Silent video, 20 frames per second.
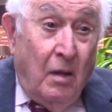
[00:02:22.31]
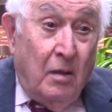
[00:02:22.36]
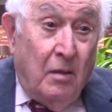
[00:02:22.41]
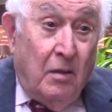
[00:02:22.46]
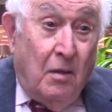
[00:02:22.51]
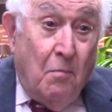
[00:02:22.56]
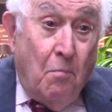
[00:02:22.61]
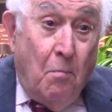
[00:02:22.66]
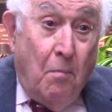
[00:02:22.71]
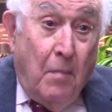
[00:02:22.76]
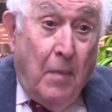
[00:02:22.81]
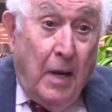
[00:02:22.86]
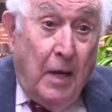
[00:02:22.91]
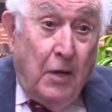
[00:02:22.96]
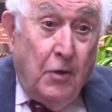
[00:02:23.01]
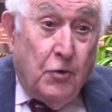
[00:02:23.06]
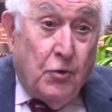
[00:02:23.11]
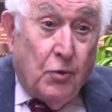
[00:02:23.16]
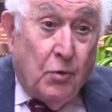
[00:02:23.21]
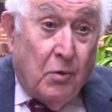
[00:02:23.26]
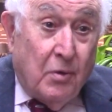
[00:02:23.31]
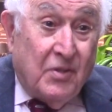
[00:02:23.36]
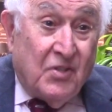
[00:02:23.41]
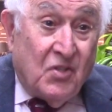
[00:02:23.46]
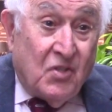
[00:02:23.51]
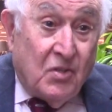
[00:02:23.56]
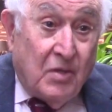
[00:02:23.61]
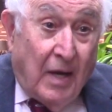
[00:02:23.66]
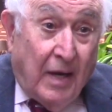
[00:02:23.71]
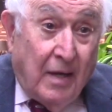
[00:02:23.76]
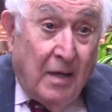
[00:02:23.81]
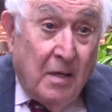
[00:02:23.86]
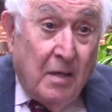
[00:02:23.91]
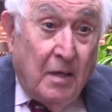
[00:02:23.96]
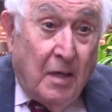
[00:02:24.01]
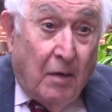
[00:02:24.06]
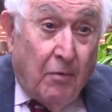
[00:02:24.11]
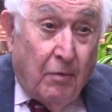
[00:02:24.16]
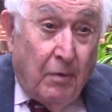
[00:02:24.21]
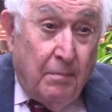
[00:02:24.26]
The major
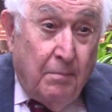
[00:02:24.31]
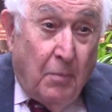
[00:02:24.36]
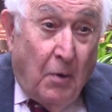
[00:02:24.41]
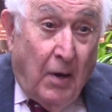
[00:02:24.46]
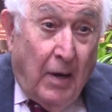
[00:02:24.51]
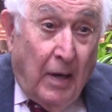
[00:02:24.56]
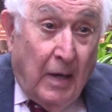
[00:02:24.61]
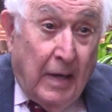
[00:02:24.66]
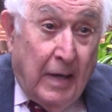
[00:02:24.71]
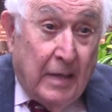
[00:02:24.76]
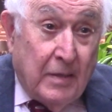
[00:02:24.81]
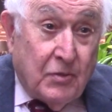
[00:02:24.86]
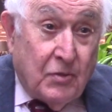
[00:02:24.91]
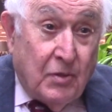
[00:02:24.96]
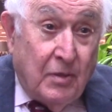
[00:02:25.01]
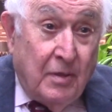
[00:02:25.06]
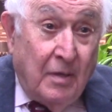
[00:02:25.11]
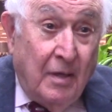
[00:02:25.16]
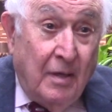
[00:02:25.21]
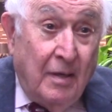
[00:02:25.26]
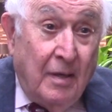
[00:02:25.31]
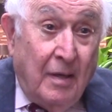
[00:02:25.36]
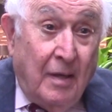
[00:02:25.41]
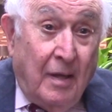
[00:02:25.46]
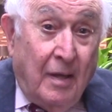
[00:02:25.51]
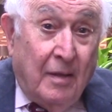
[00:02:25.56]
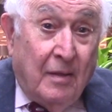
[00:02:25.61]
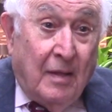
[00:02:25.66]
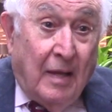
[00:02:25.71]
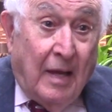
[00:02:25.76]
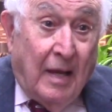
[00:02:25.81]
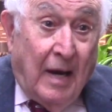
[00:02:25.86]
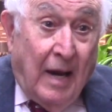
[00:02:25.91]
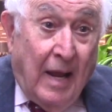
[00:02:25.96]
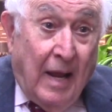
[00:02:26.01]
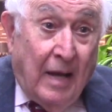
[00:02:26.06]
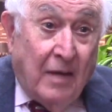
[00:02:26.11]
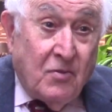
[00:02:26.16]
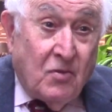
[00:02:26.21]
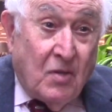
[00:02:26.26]
secondary bile acid that
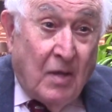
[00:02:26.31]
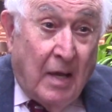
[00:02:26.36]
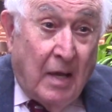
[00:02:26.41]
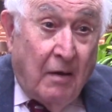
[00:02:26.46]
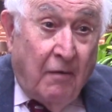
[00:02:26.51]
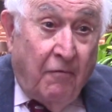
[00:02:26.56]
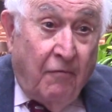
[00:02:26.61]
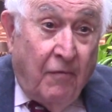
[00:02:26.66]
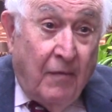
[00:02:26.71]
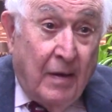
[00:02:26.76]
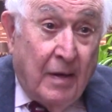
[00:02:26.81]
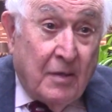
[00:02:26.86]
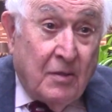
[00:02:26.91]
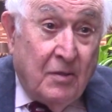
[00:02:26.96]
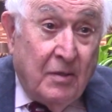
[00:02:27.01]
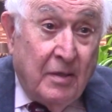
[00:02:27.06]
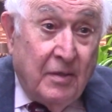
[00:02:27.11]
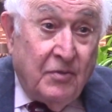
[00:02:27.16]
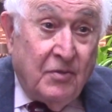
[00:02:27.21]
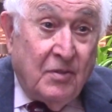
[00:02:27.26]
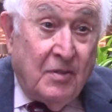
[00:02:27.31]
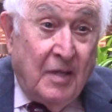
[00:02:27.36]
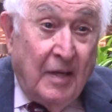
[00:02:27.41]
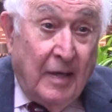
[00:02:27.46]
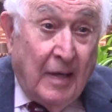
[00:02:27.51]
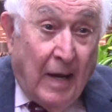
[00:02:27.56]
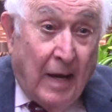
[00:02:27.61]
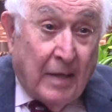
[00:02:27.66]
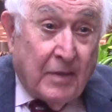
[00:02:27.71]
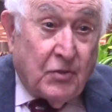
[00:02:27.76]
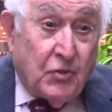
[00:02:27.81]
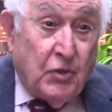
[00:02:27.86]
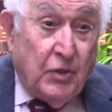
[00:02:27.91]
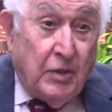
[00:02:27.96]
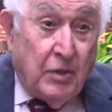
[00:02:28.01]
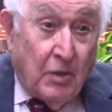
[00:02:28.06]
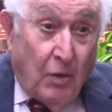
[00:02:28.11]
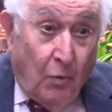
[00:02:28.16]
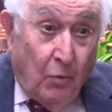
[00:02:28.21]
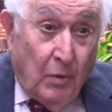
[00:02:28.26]
has that effect is
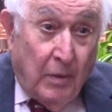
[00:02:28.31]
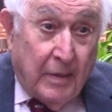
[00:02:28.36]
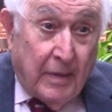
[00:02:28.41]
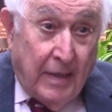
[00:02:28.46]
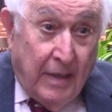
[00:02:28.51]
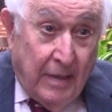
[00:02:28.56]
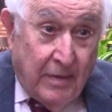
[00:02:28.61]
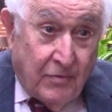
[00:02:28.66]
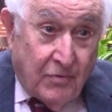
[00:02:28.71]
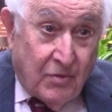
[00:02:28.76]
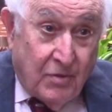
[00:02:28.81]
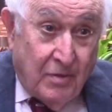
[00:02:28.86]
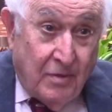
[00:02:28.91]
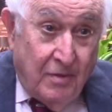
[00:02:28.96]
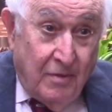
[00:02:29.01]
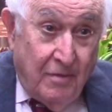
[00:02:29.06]
deoxycholic acid.